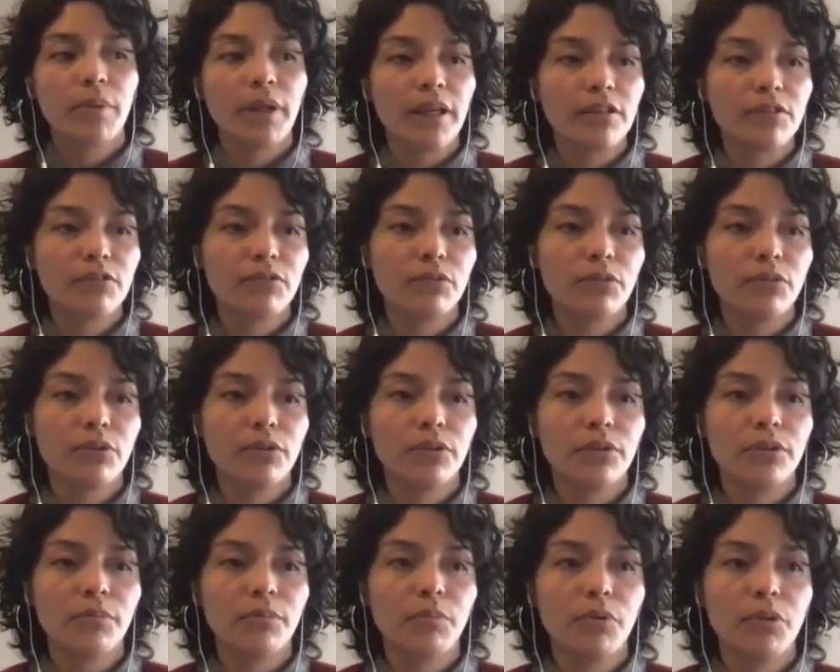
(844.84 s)
place
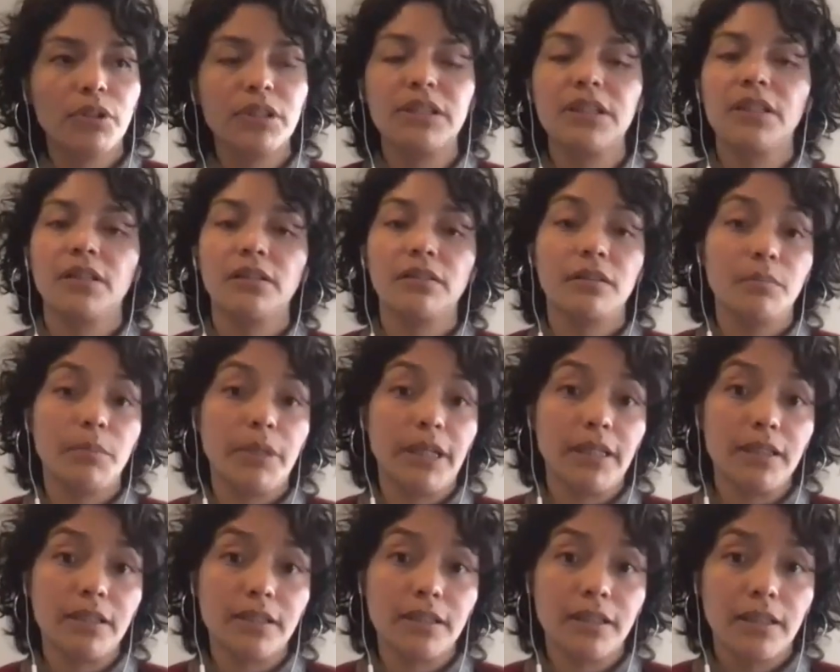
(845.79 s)
for political
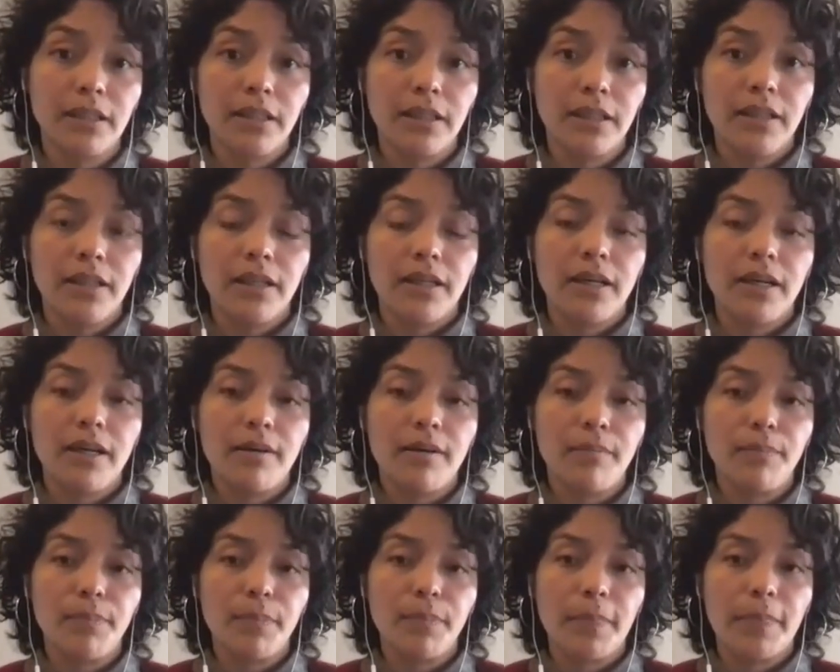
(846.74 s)
debate
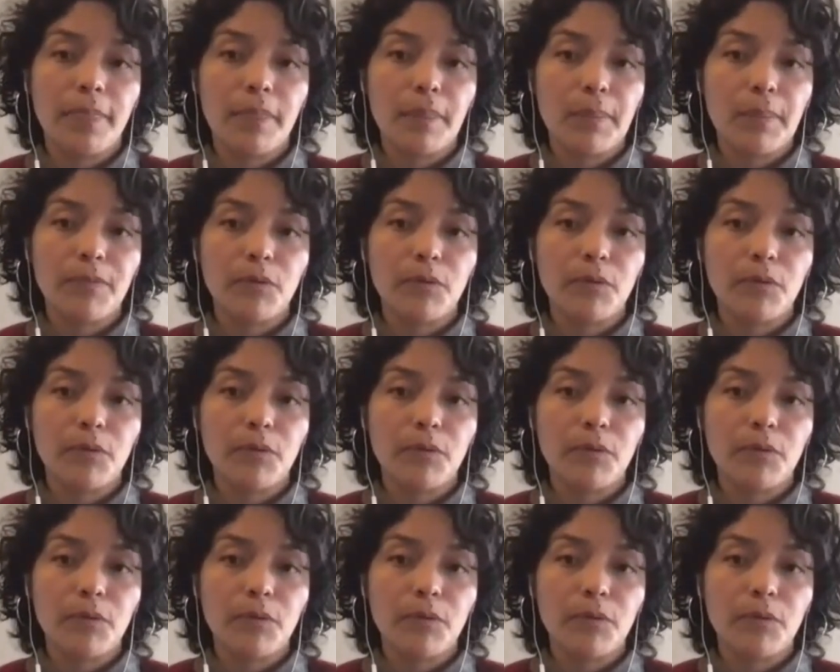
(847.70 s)
um,